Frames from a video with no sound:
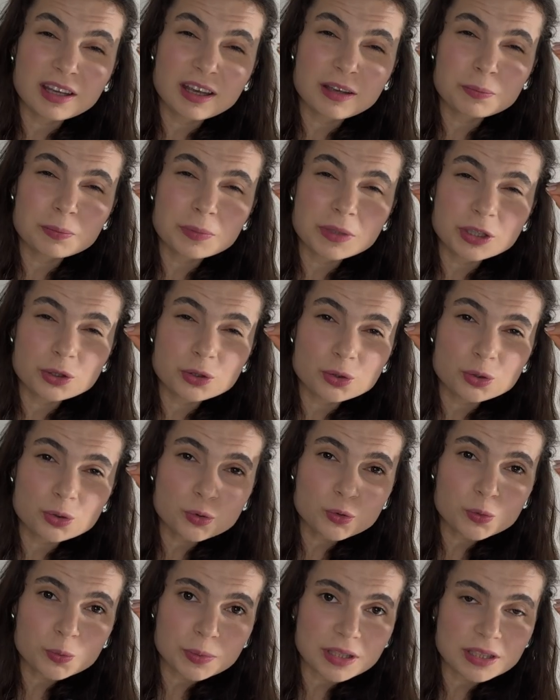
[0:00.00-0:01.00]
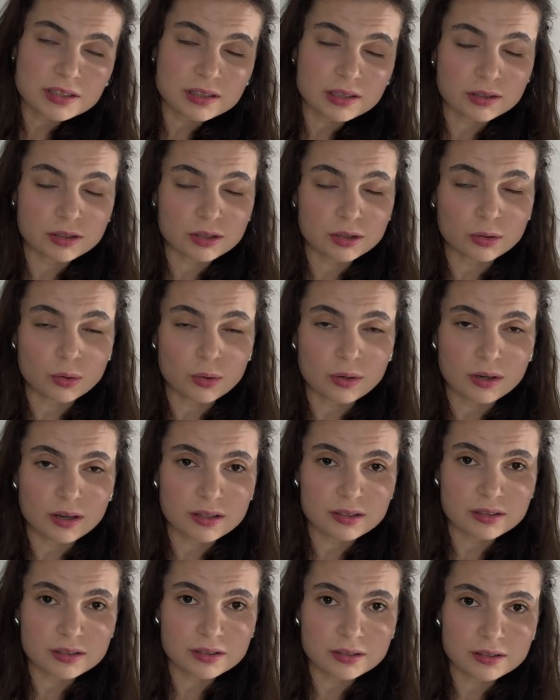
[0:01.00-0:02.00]
kept me too busy to
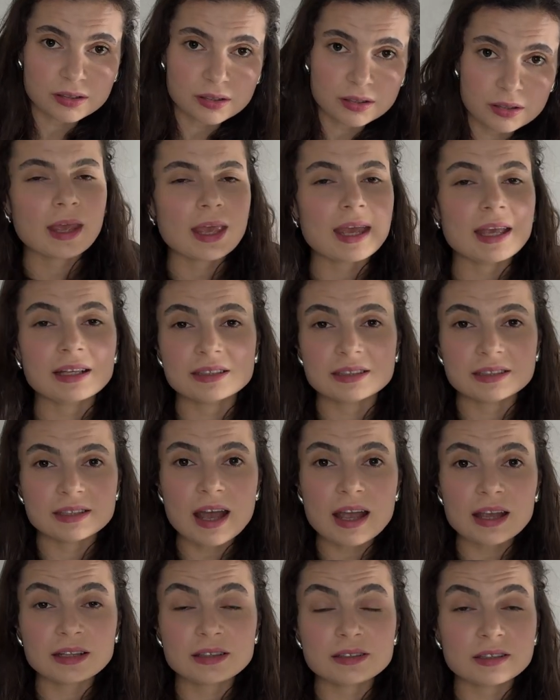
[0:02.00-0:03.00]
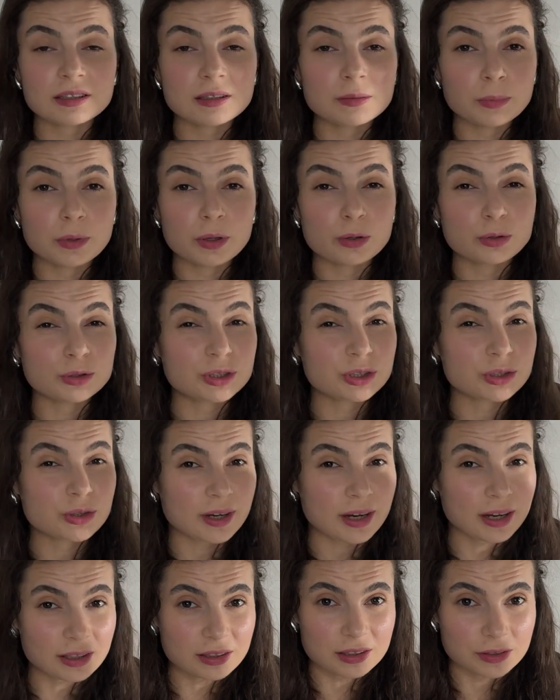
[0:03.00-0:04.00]
notice. Anxiety blocks
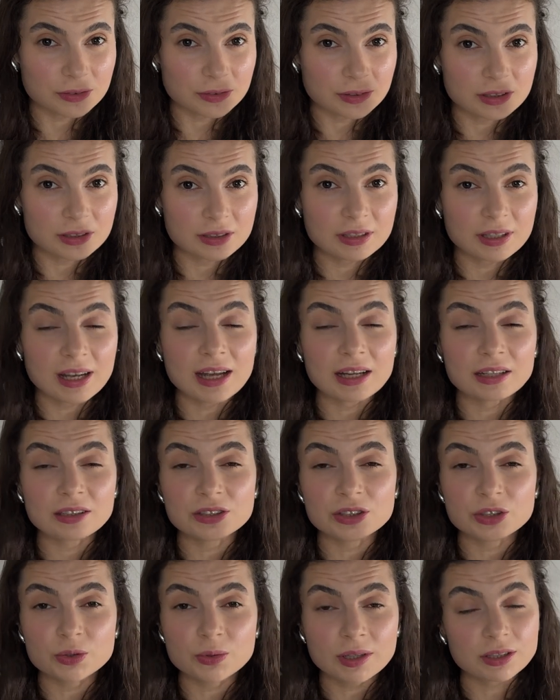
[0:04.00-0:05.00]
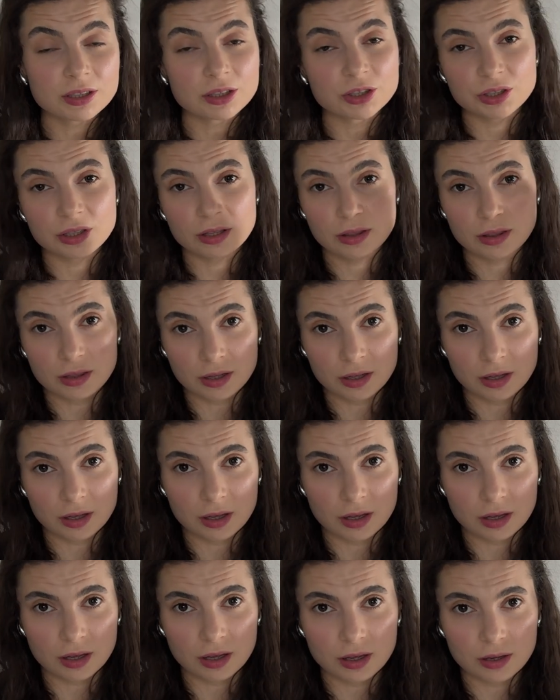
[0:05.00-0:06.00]
creativity and strategic
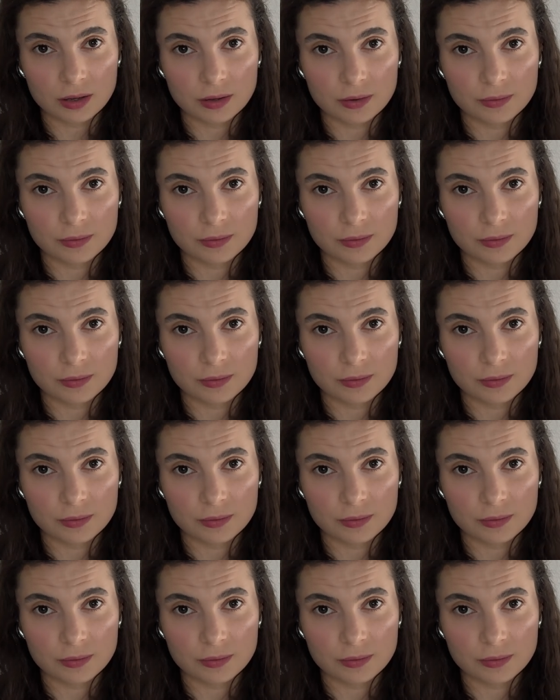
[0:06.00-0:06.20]
thinking.